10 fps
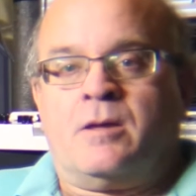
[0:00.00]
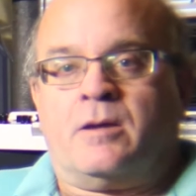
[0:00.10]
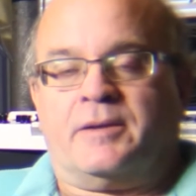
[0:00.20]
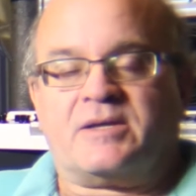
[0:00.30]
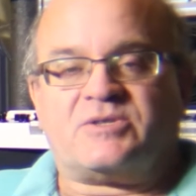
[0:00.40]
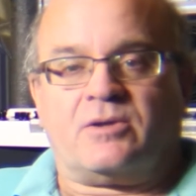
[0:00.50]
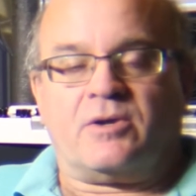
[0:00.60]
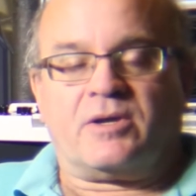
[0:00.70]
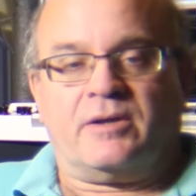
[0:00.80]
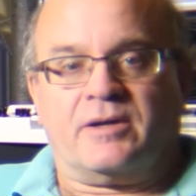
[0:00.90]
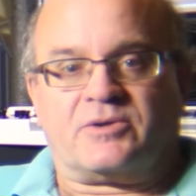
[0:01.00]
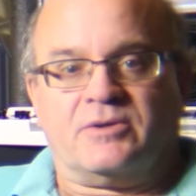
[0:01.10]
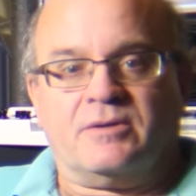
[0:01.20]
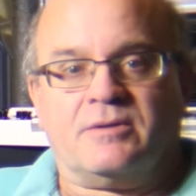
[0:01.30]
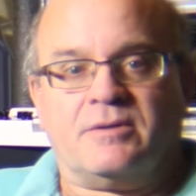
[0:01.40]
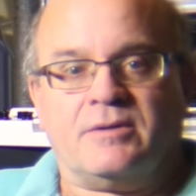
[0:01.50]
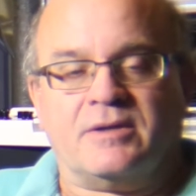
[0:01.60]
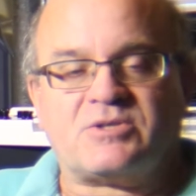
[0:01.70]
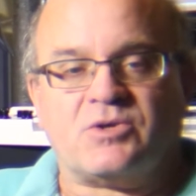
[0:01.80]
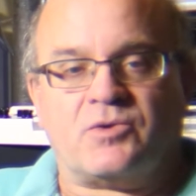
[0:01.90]
An XLR connector,
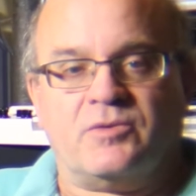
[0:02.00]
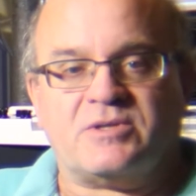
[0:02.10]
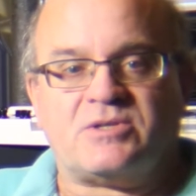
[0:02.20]
as shown in this